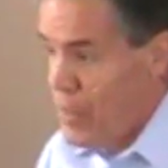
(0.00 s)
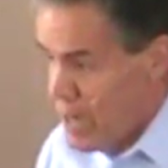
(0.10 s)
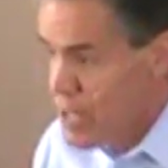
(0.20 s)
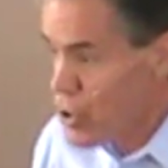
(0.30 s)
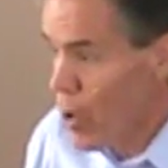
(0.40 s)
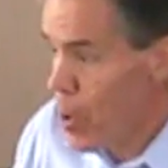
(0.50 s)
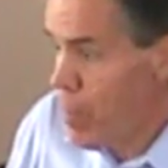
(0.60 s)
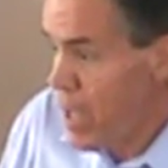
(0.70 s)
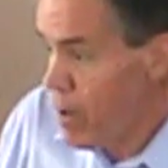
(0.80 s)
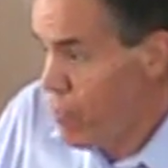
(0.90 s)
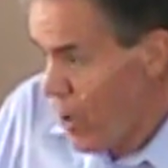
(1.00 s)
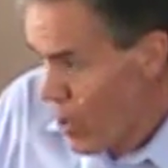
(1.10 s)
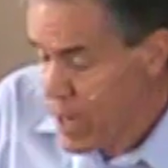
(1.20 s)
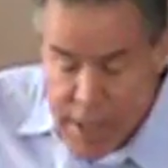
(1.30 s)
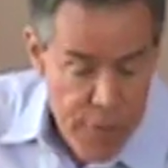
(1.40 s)
then it's going to be
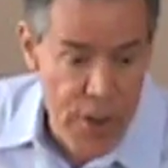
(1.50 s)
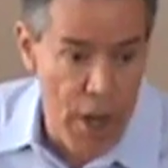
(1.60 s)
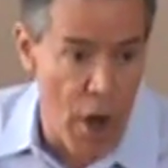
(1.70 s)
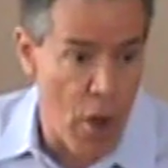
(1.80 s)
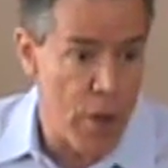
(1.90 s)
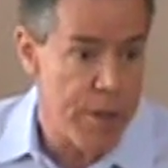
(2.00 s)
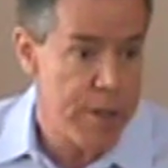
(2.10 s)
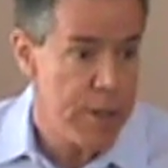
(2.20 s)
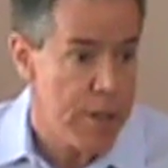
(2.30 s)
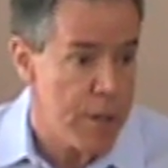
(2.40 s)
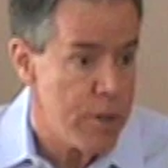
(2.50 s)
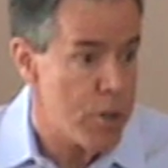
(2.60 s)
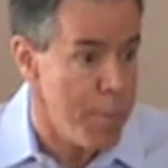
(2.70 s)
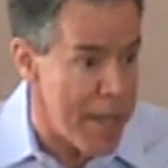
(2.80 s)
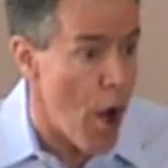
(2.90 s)
very difficult
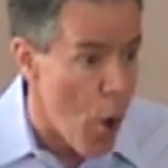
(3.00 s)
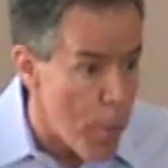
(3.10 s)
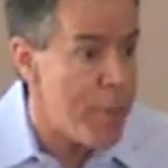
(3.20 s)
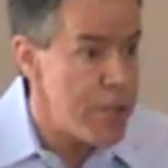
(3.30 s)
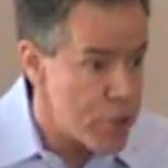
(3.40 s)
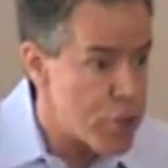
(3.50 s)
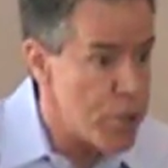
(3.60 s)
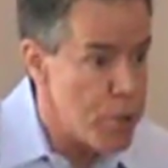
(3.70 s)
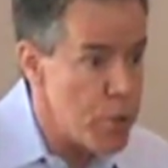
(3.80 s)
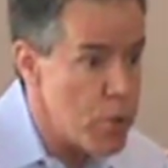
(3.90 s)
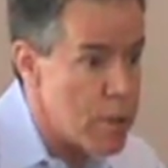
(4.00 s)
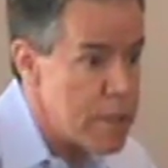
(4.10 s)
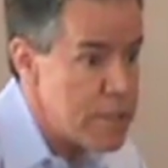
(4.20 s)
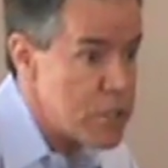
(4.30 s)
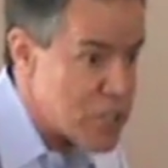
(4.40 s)
to be open to
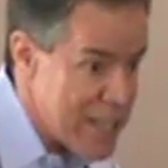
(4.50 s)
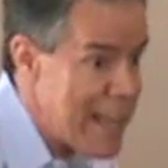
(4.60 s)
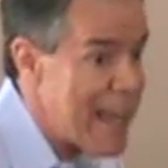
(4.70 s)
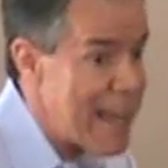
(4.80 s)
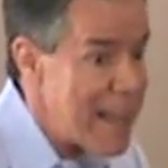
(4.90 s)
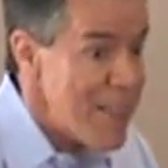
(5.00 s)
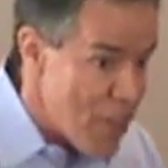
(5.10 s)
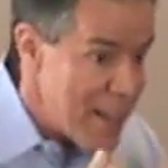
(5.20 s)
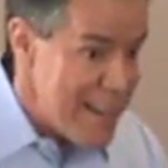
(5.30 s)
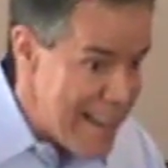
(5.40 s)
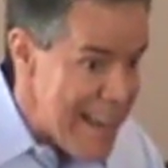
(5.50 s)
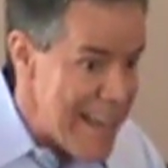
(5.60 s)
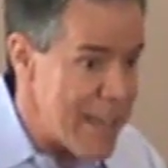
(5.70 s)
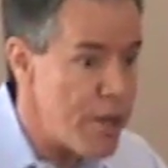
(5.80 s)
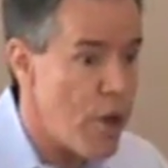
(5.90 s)
seeing the
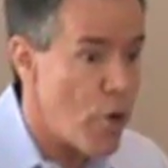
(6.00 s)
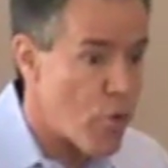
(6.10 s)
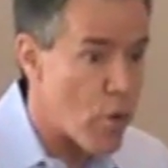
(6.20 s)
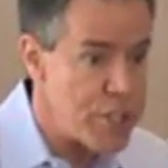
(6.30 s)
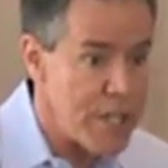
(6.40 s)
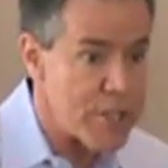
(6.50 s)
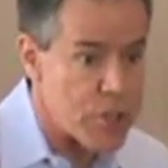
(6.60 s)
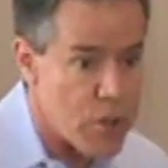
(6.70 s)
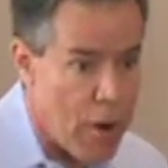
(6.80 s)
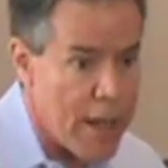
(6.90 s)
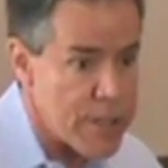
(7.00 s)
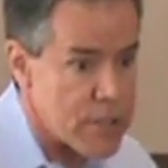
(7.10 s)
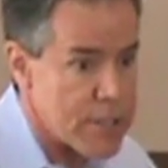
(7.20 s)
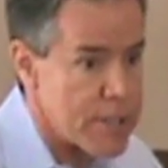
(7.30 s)
need for Jesus Christ.